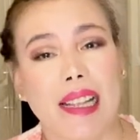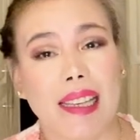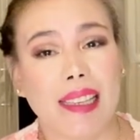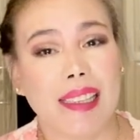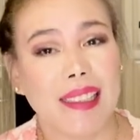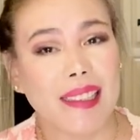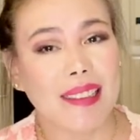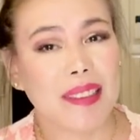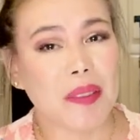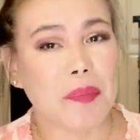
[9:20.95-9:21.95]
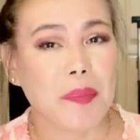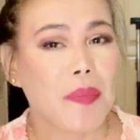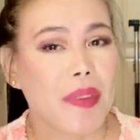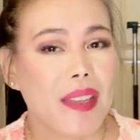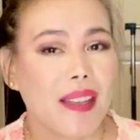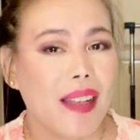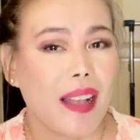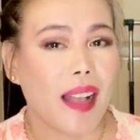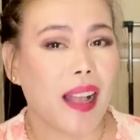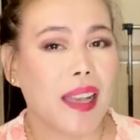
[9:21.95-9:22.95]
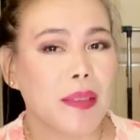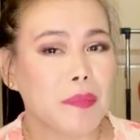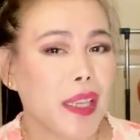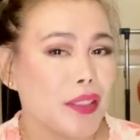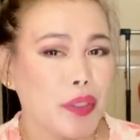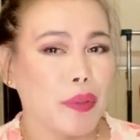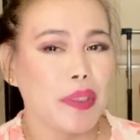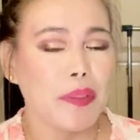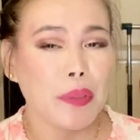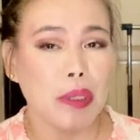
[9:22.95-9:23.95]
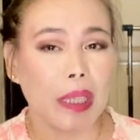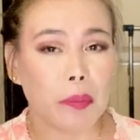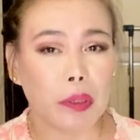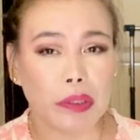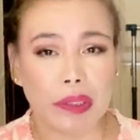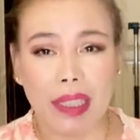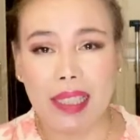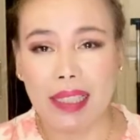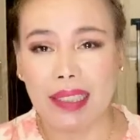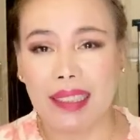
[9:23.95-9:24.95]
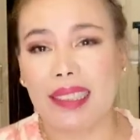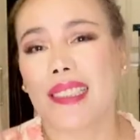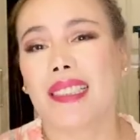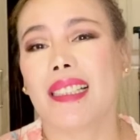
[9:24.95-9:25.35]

And I'm not sure if you're able to guess it,